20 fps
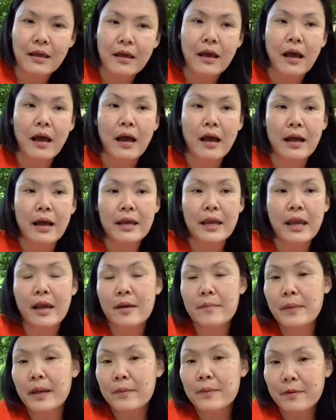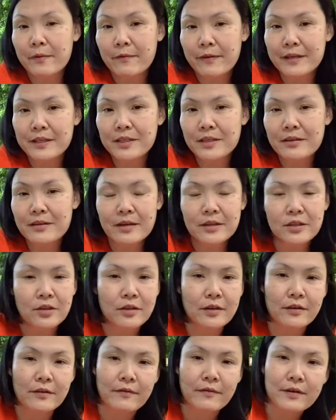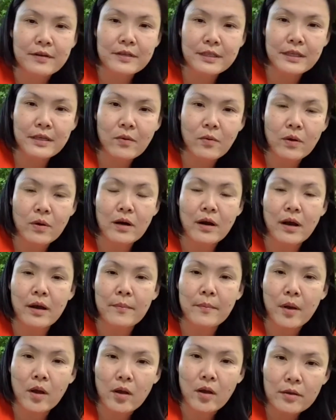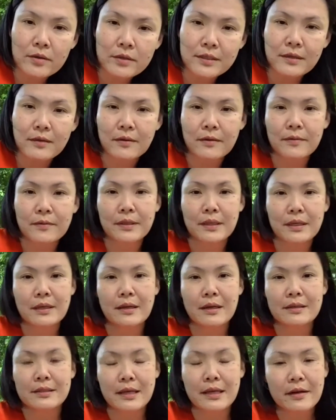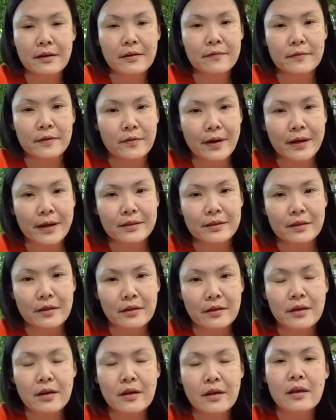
I am a professor at Duke University, where I'm also the executive director